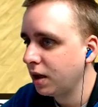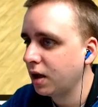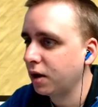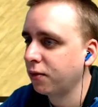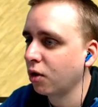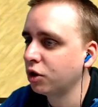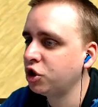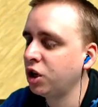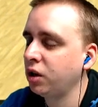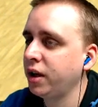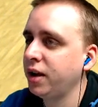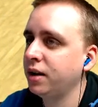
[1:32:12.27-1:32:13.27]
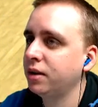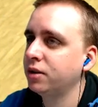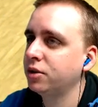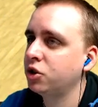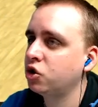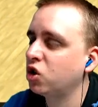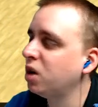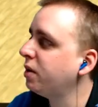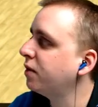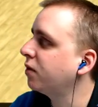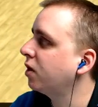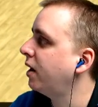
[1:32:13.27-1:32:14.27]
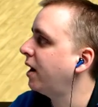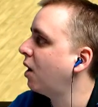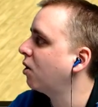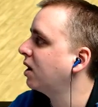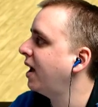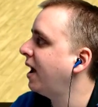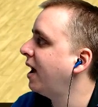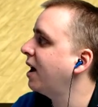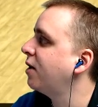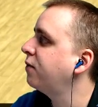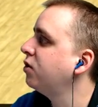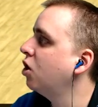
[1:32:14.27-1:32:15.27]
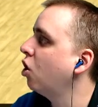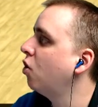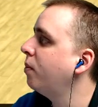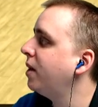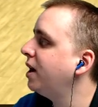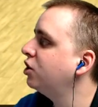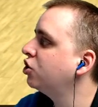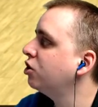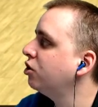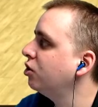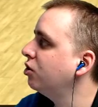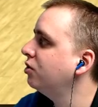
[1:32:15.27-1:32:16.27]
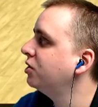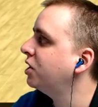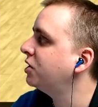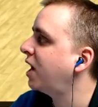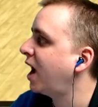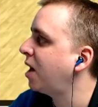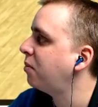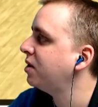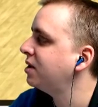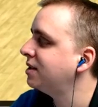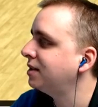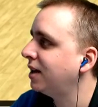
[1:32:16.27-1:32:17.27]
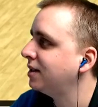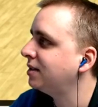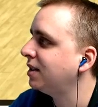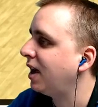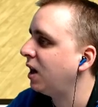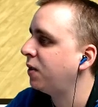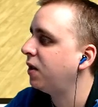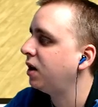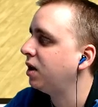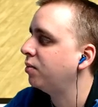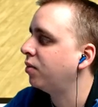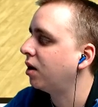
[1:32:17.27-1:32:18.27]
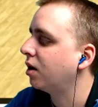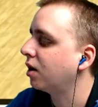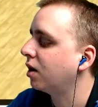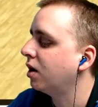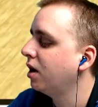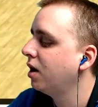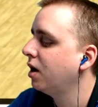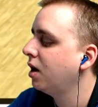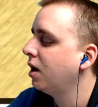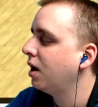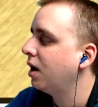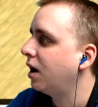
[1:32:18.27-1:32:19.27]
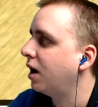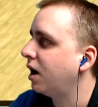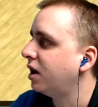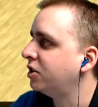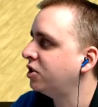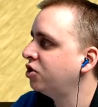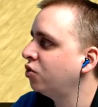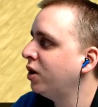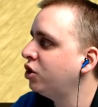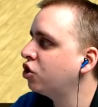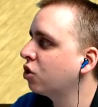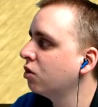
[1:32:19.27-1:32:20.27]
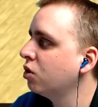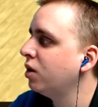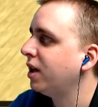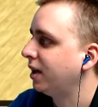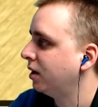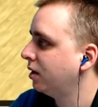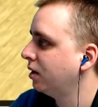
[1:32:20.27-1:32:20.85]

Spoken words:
Unfortunately, streaming for an hour and a half, no major news has happened since the Anthony Barr switcheroony.